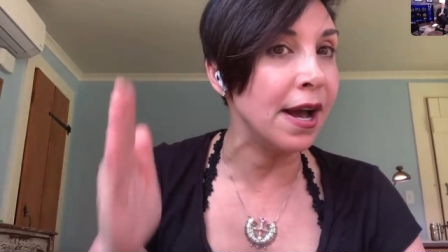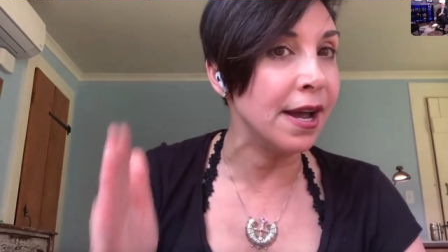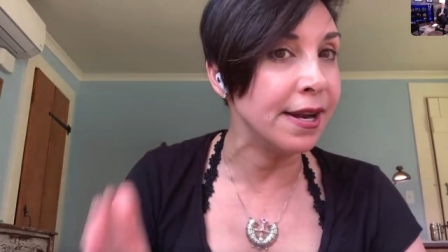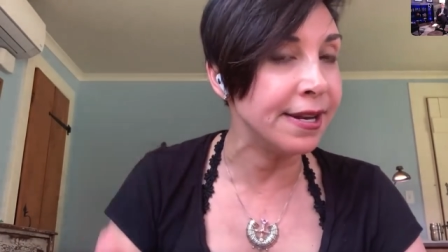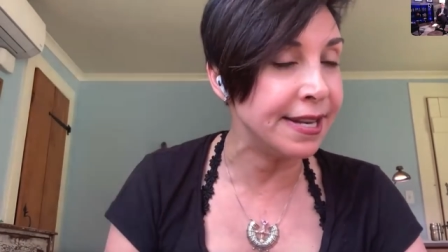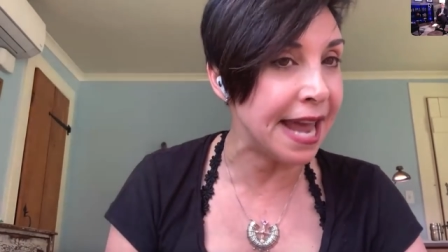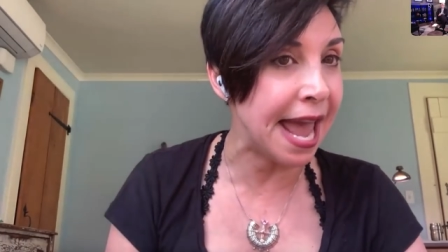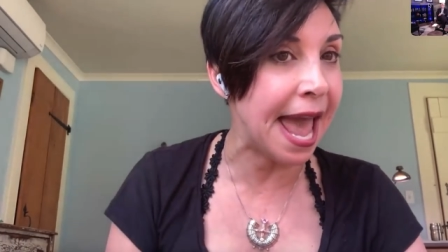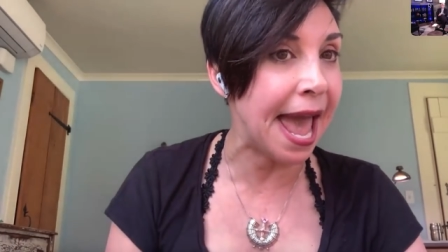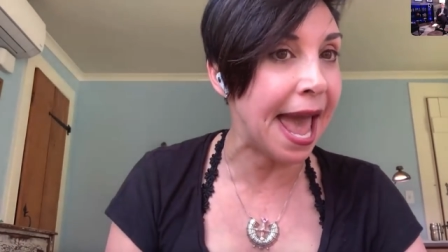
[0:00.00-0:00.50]
a
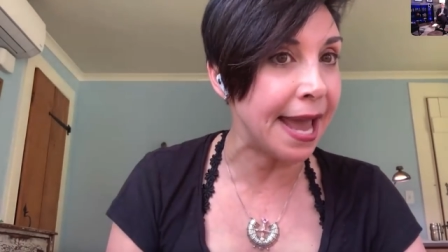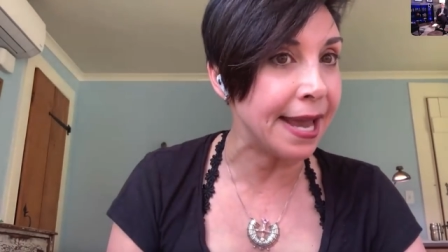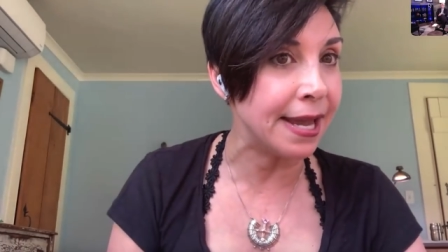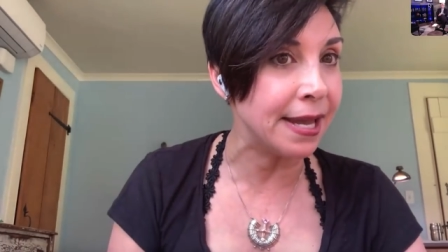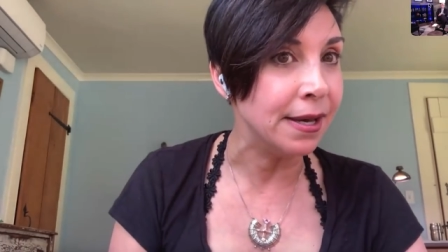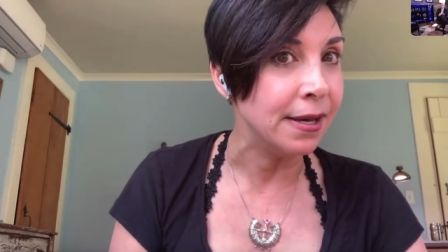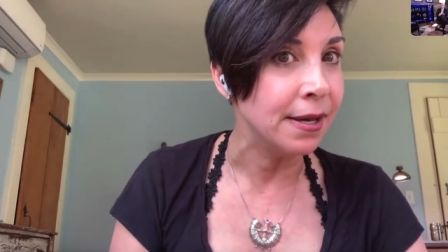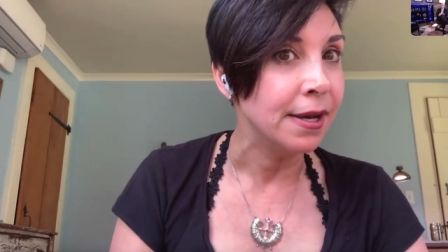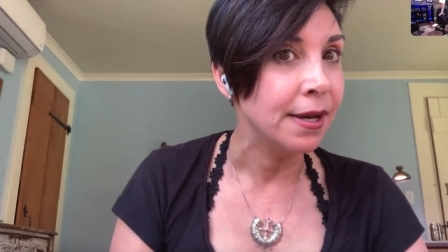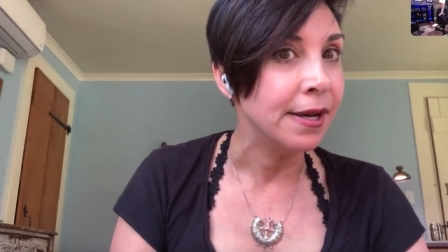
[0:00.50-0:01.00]

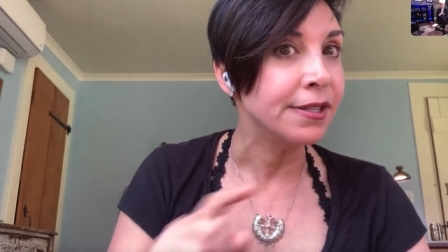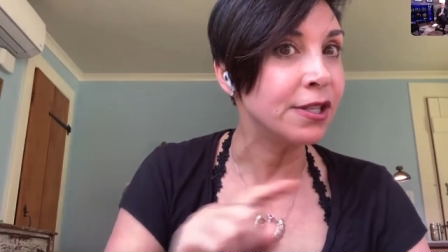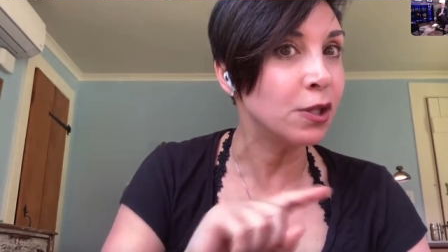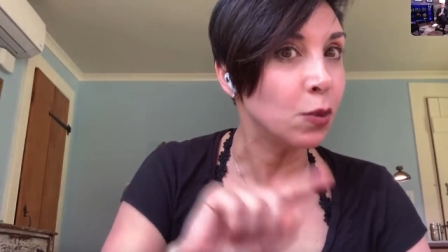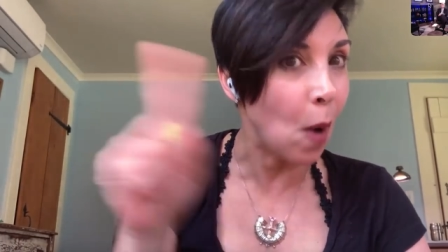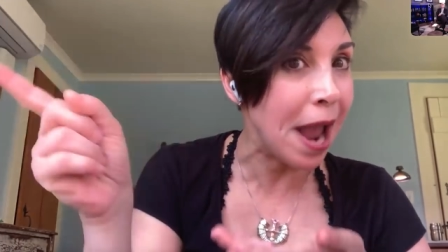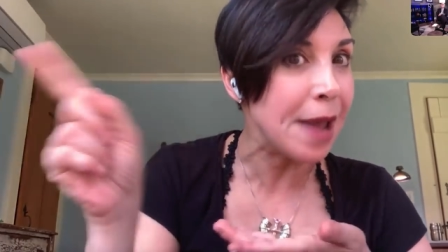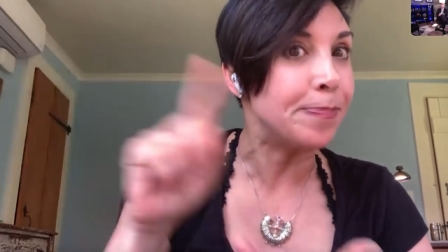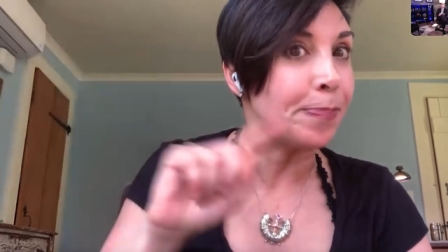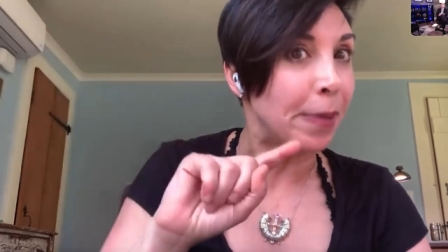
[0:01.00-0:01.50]
day
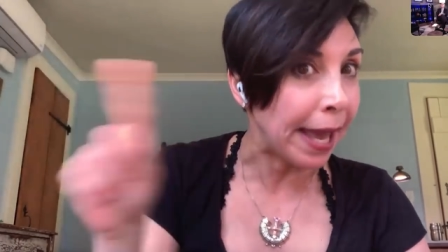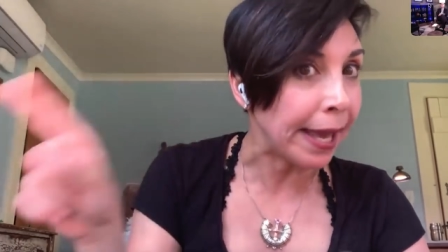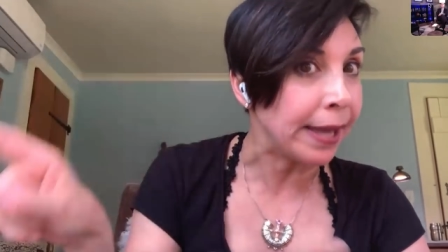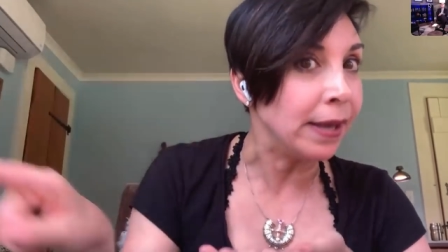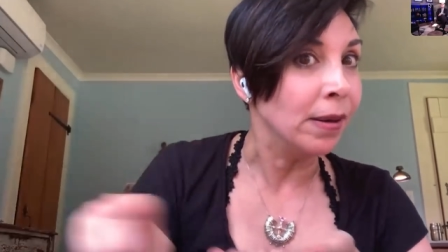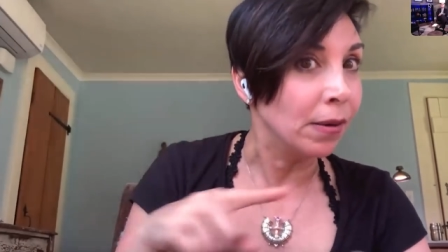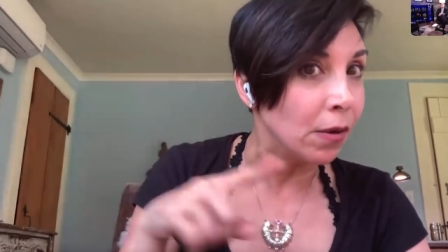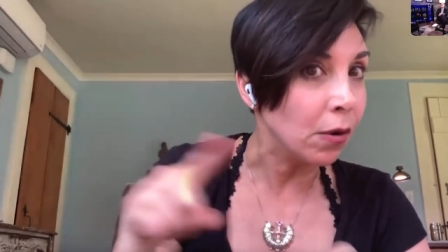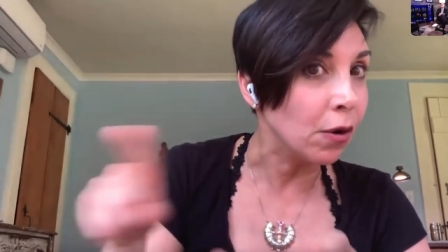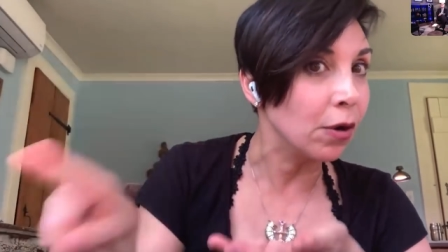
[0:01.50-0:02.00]
swiping
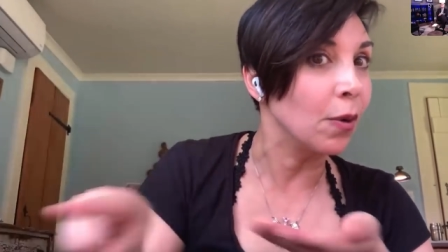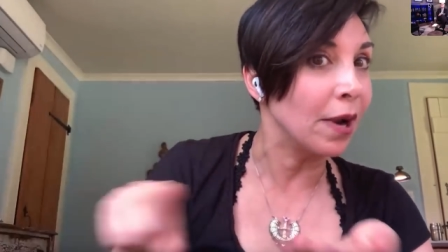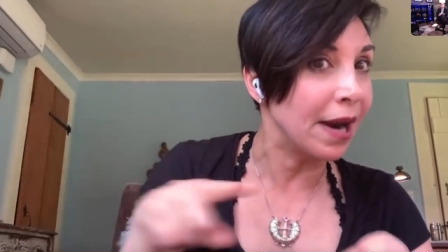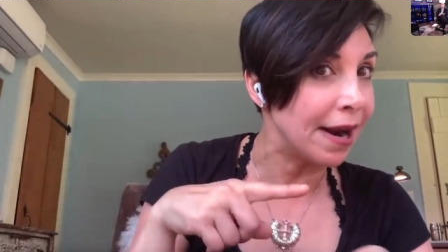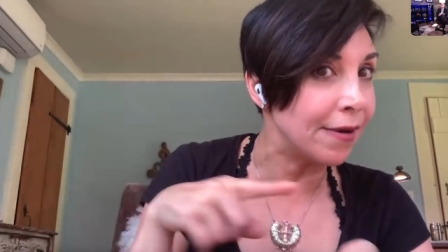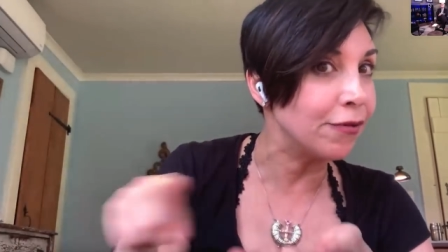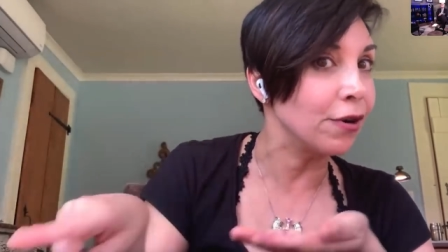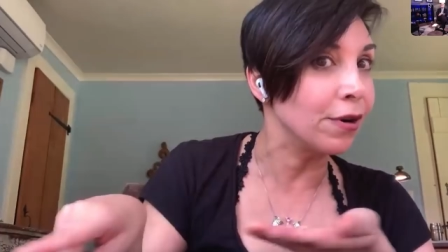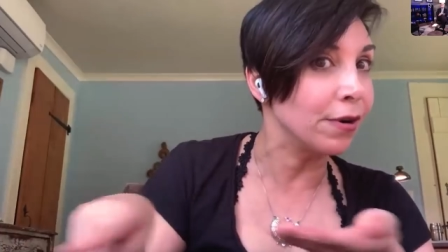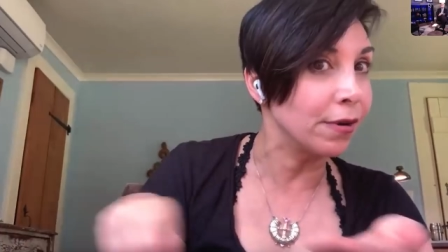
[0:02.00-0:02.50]
or
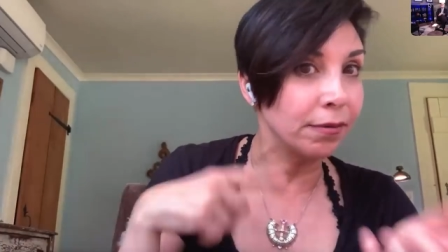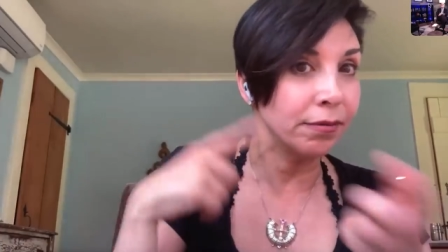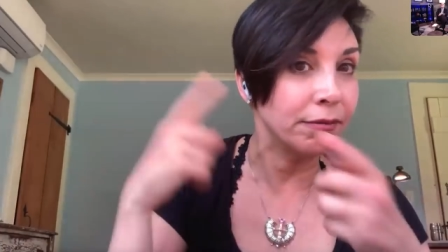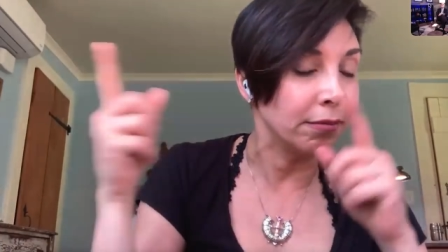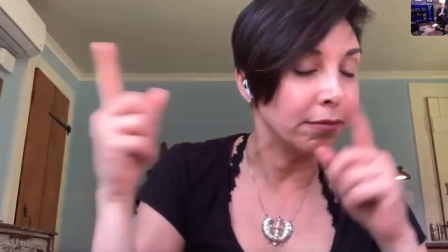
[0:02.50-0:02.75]
whatever